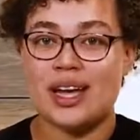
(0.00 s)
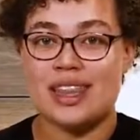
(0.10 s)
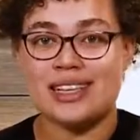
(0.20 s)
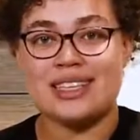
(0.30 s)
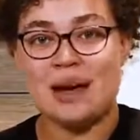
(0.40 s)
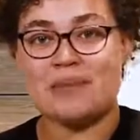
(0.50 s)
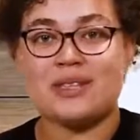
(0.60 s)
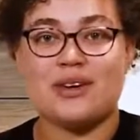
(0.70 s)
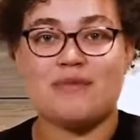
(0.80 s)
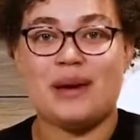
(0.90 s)
this
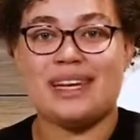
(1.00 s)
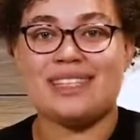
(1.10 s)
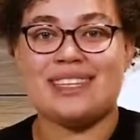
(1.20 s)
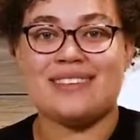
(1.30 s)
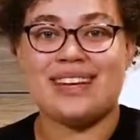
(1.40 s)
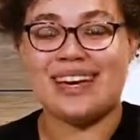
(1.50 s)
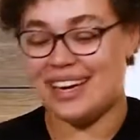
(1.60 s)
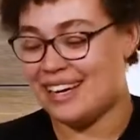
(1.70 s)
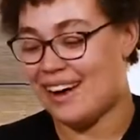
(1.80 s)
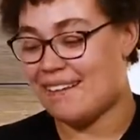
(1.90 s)
episode of Beta TV.
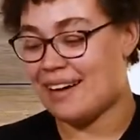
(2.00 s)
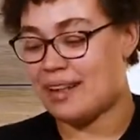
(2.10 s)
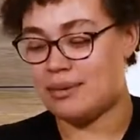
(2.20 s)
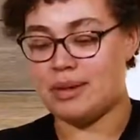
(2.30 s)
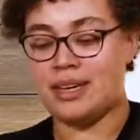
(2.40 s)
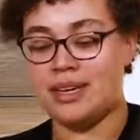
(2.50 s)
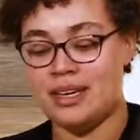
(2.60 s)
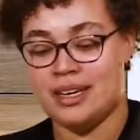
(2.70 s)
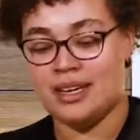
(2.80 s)
All right, let me